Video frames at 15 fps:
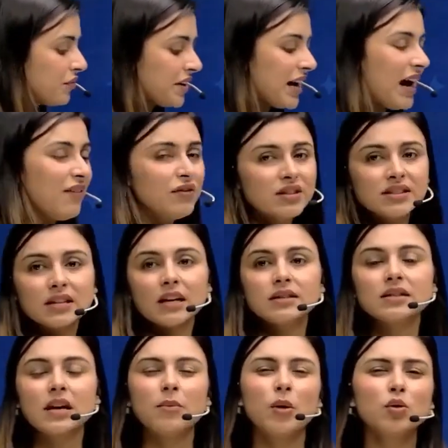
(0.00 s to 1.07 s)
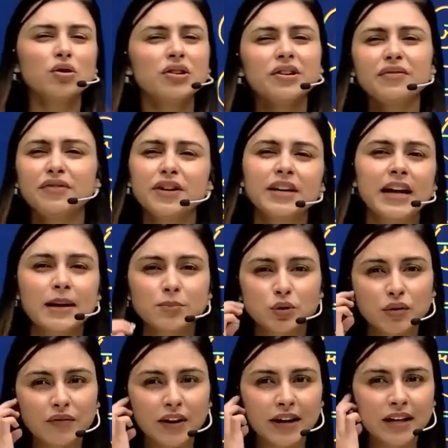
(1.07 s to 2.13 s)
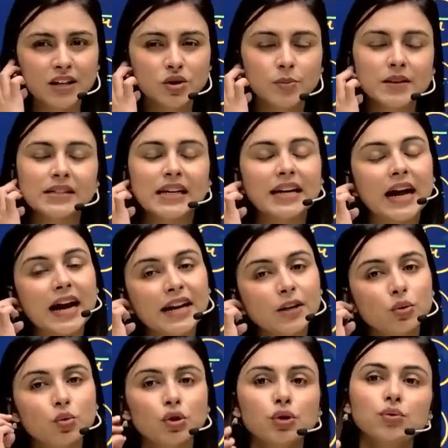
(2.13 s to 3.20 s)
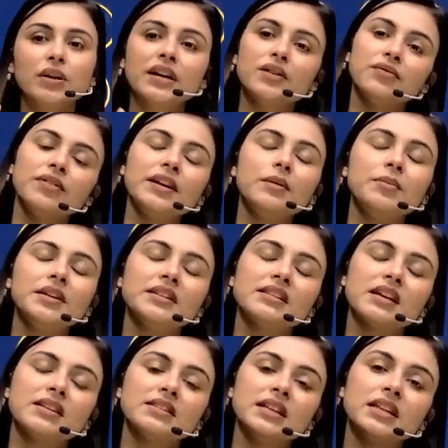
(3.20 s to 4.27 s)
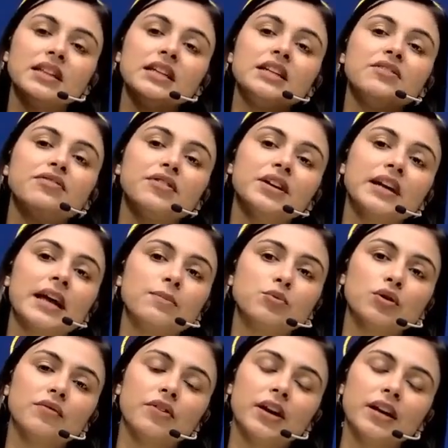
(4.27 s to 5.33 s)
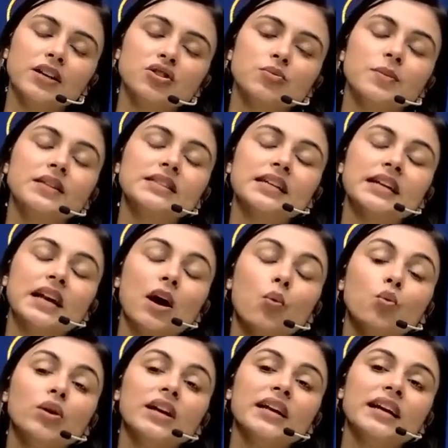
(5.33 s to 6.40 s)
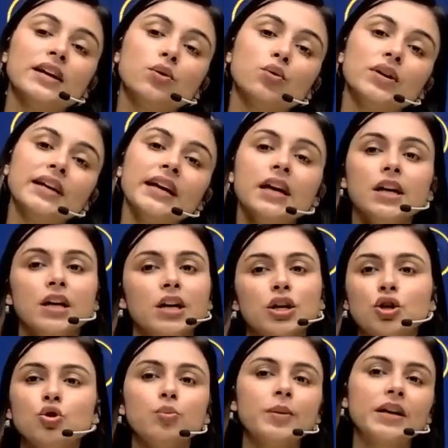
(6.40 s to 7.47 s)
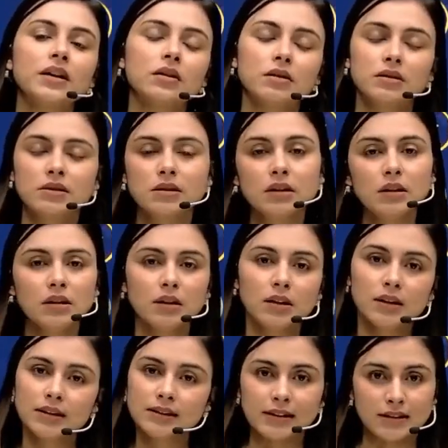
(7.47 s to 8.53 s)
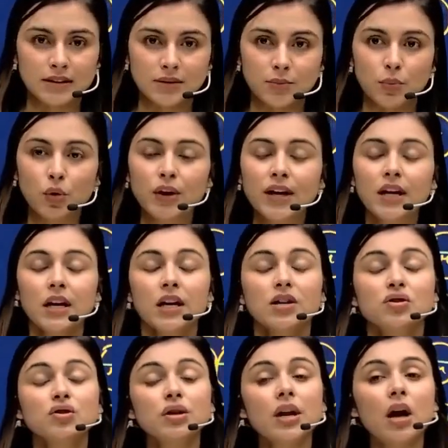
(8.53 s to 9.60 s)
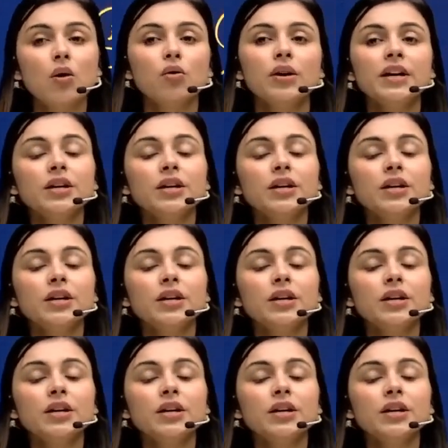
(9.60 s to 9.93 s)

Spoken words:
have discussed about the different types of arrangements, and I told you that we'll be discussing the different types of arrangements in only and only cubic crystal system. Okay. So now in